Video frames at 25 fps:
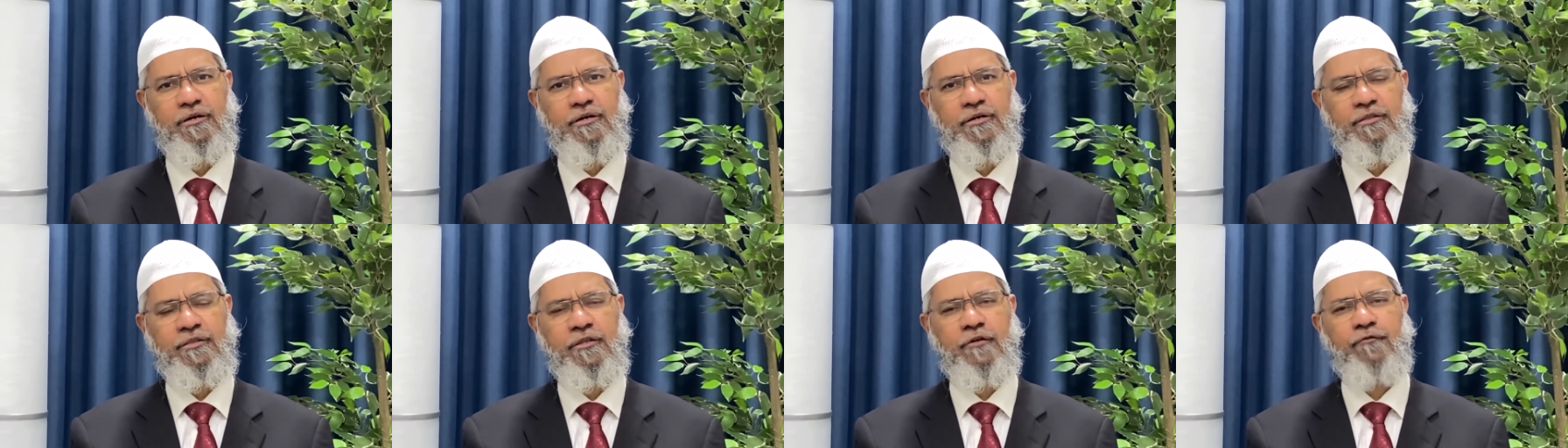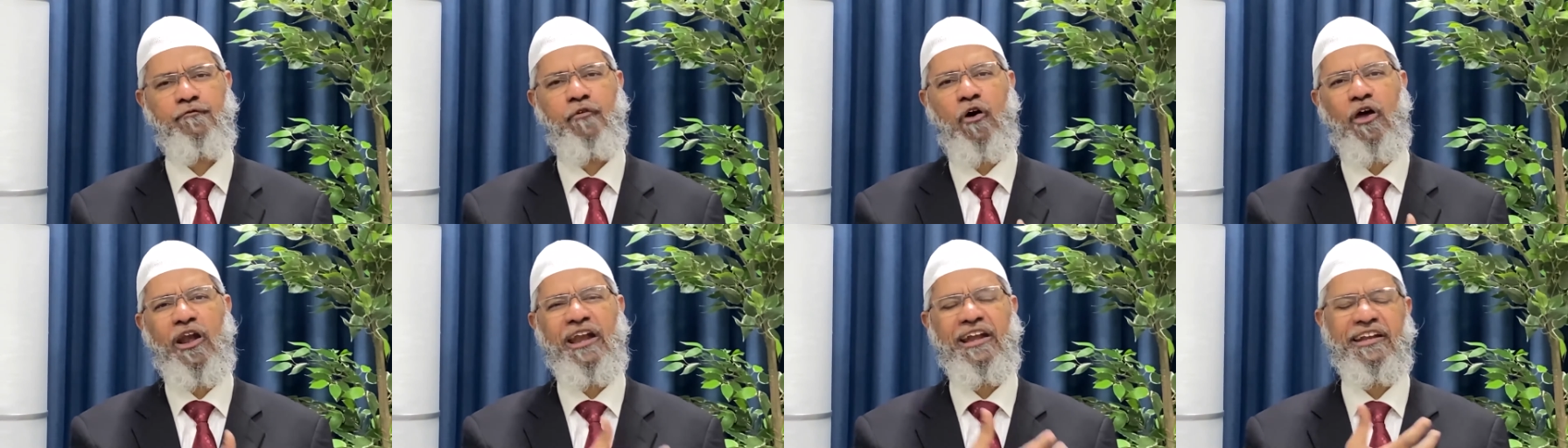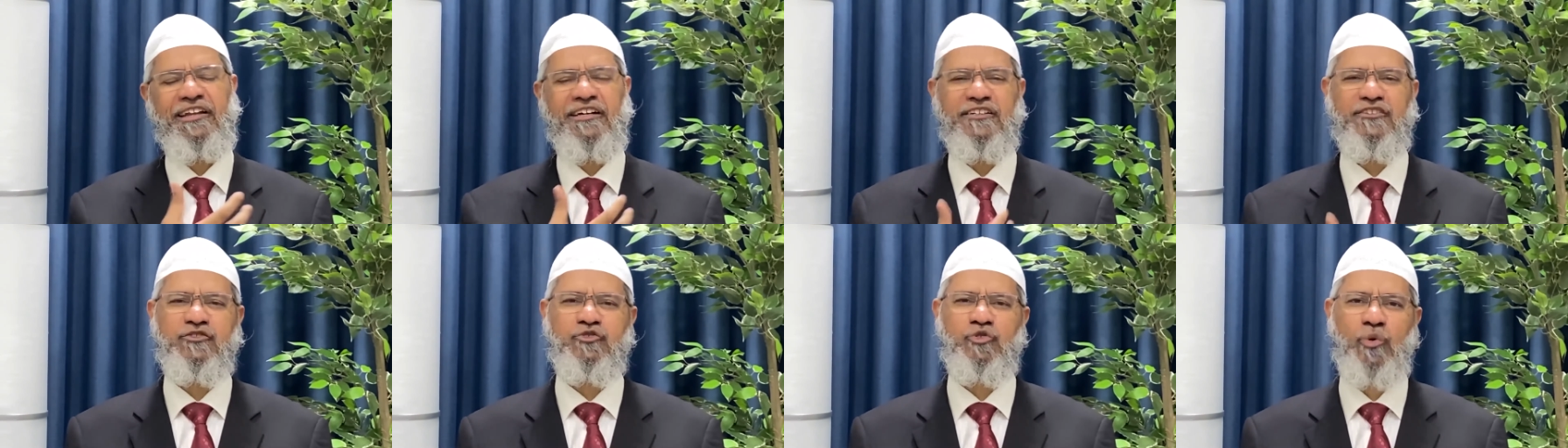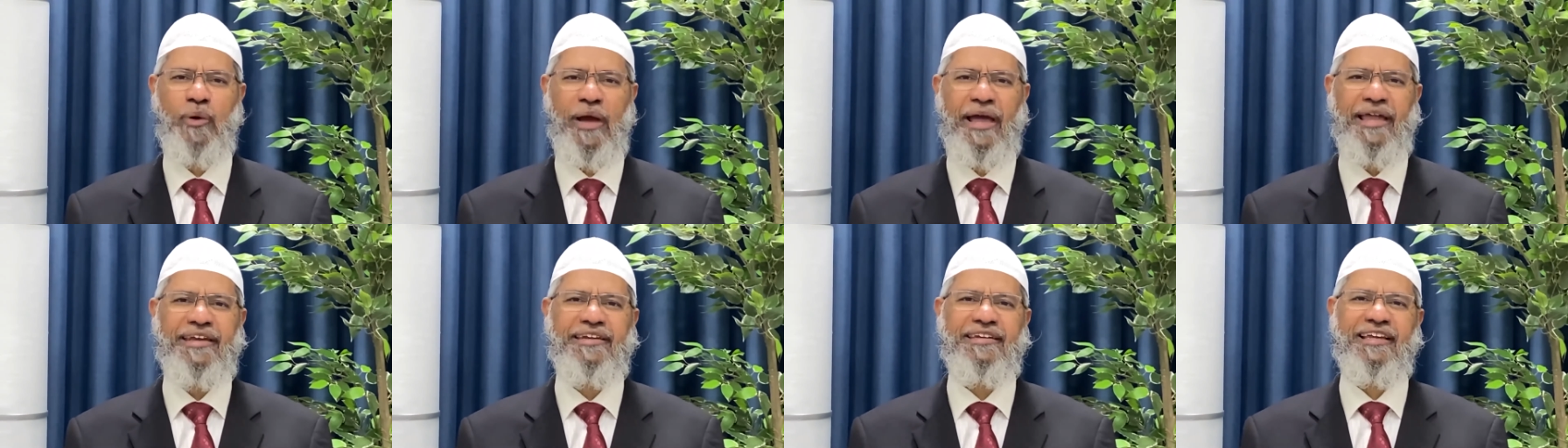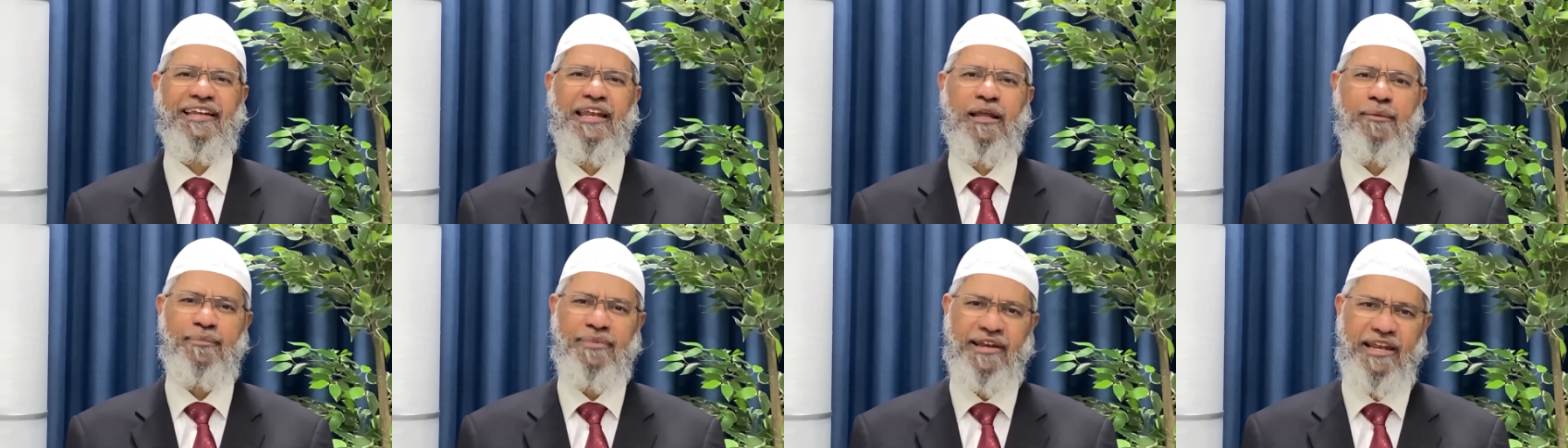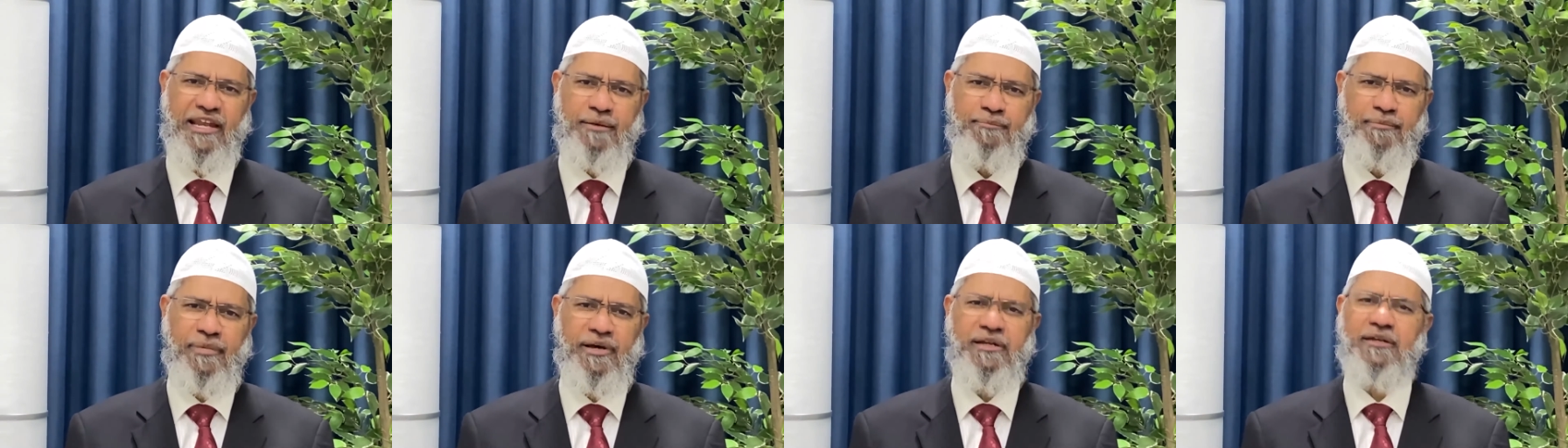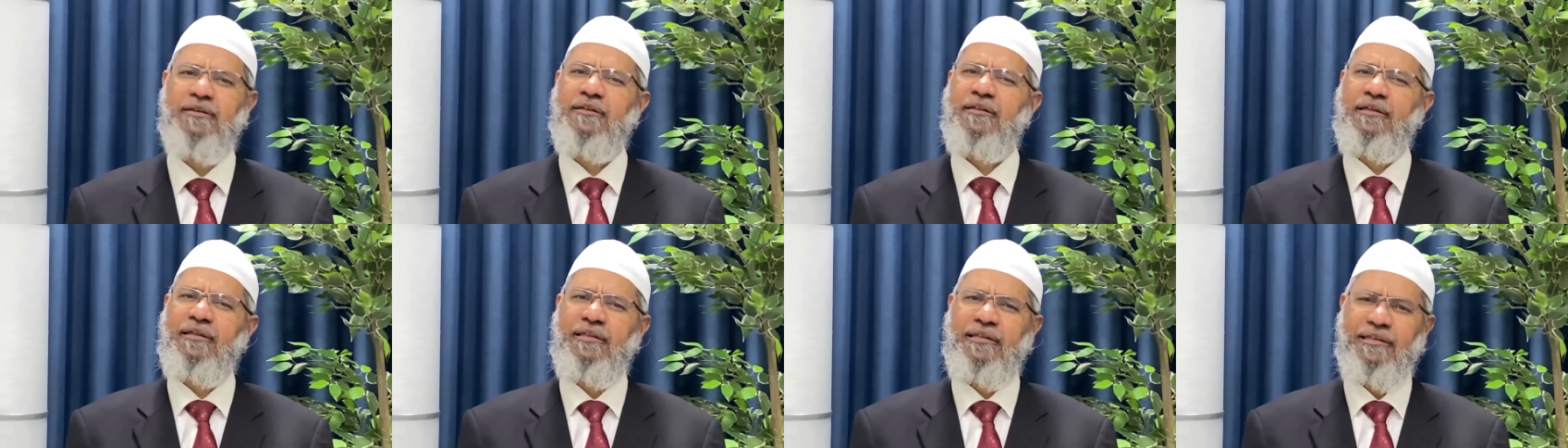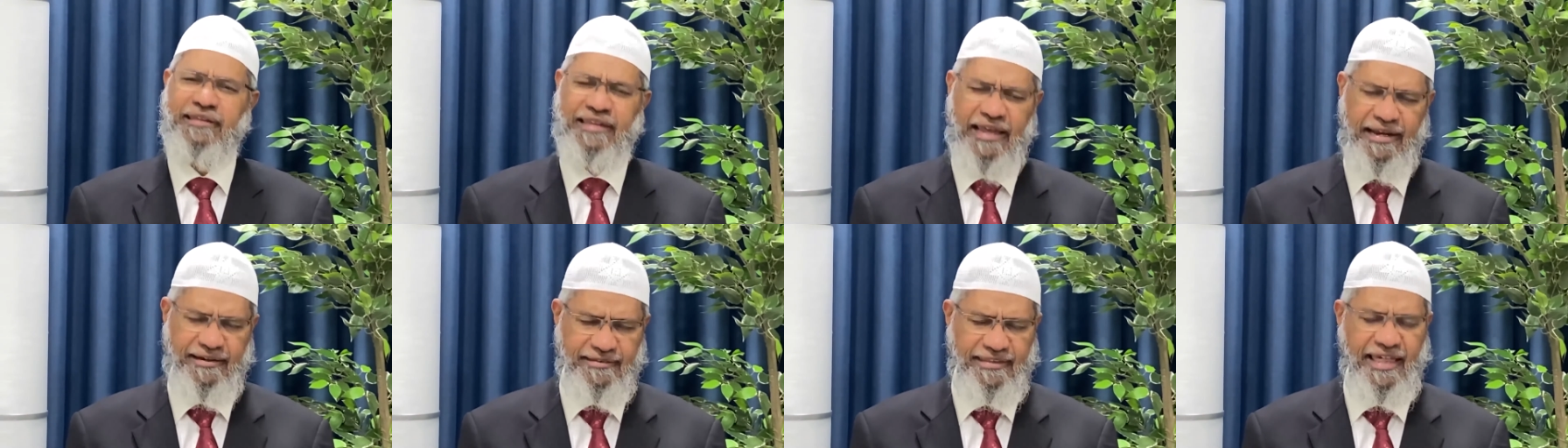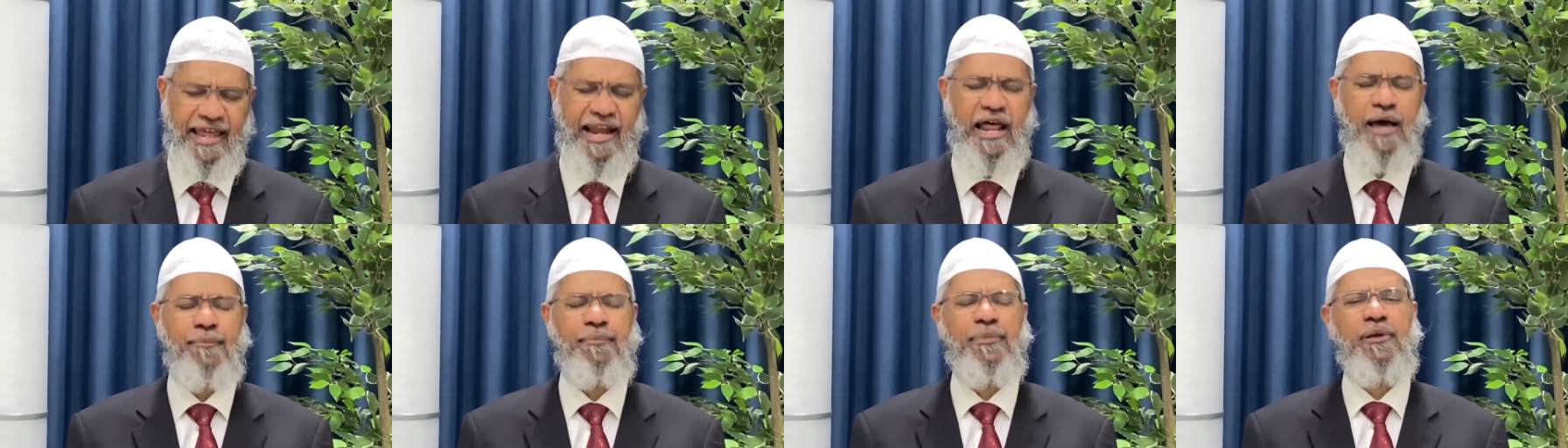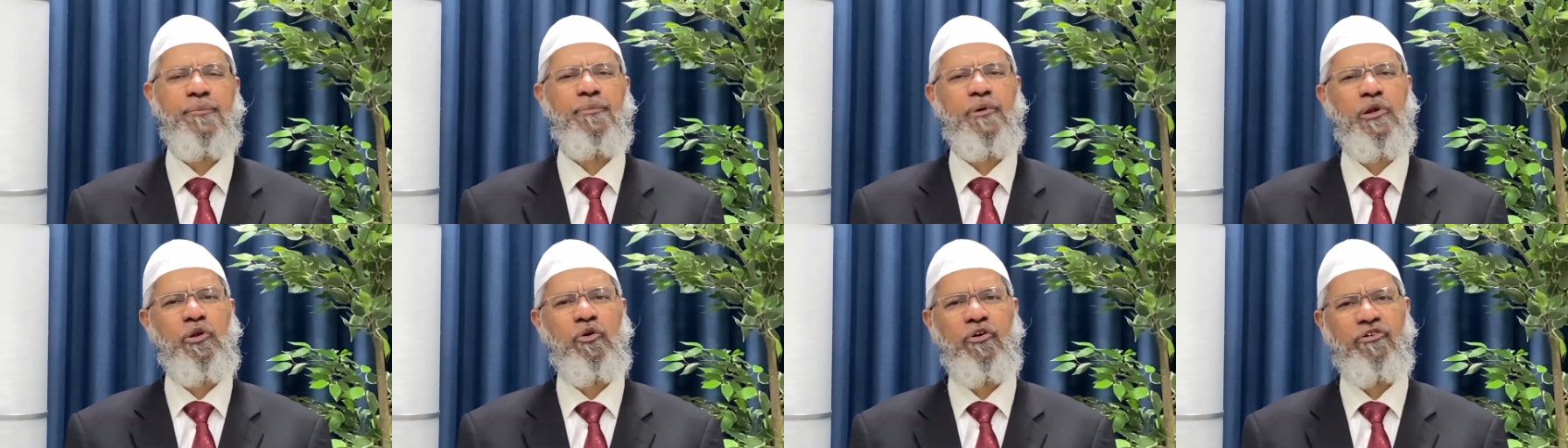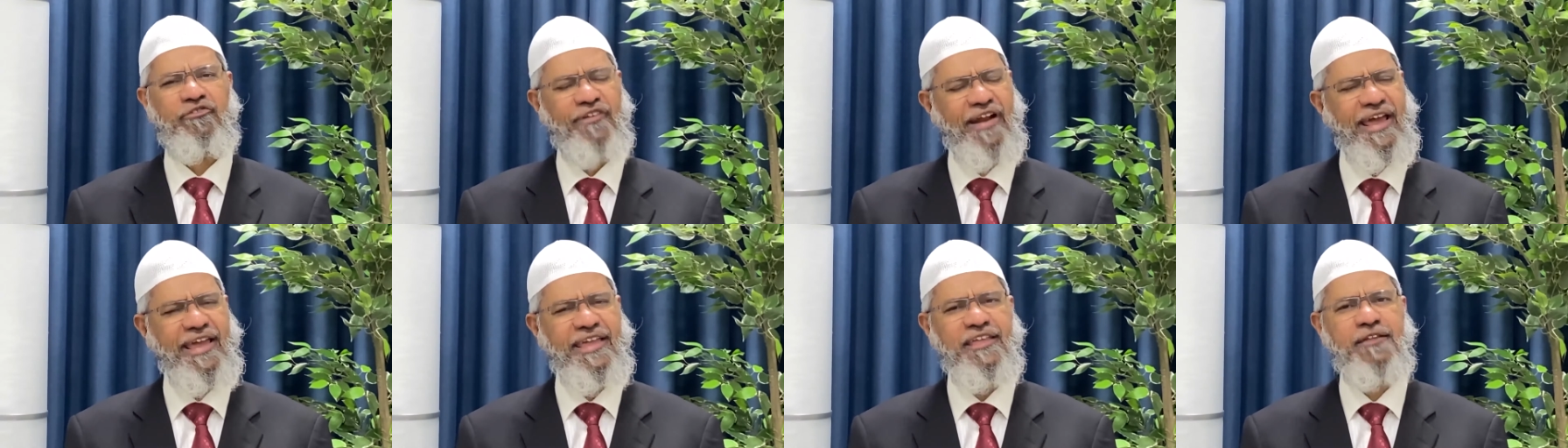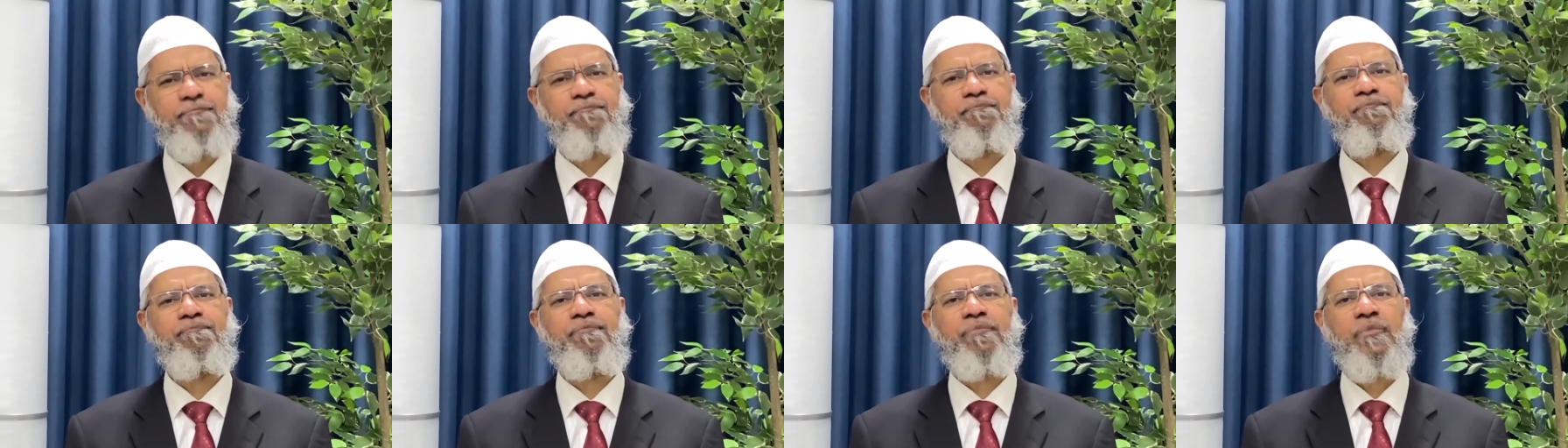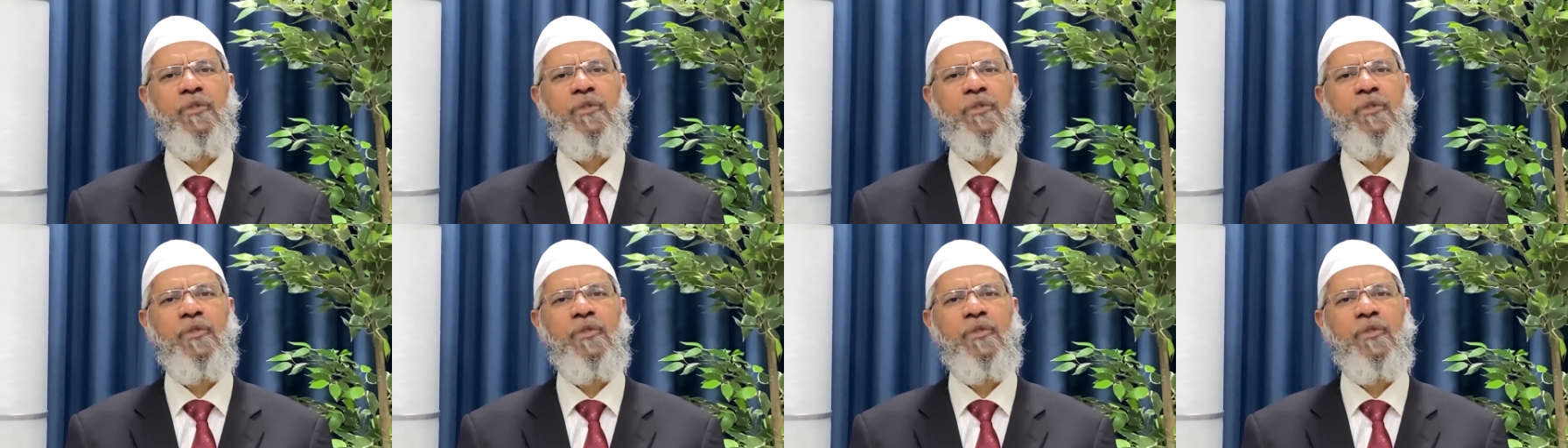the foreigners to enter Lebanon, but yet there are people who are trying.